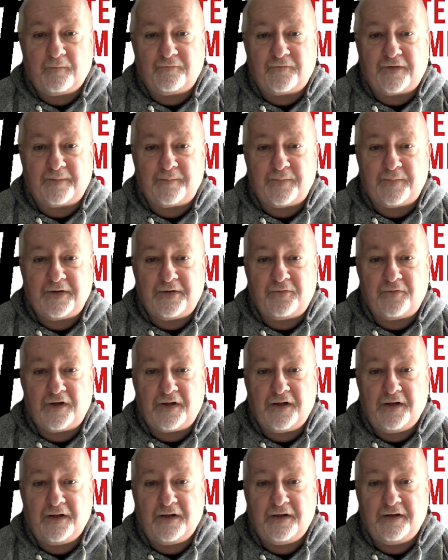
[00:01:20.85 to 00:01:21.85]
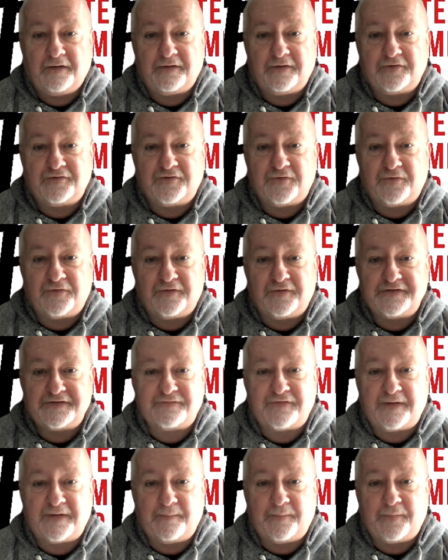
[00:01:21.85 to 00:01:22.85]
Vampria: The Toothless
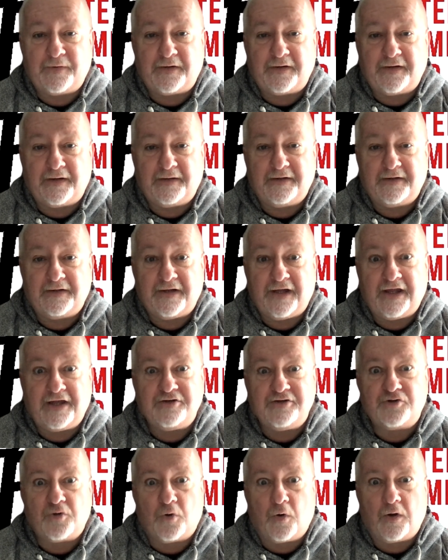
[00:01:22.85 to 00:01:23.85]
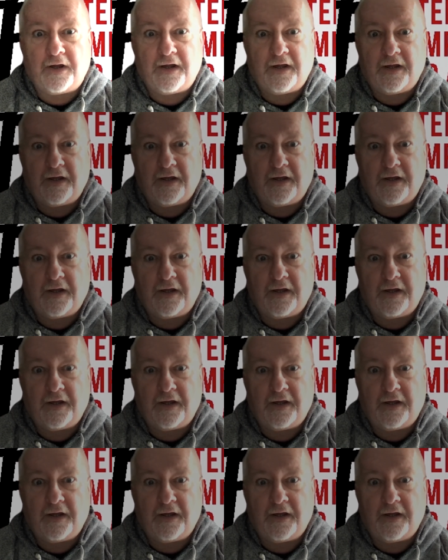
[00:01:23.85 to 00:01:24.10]
Vampire. Enjoy.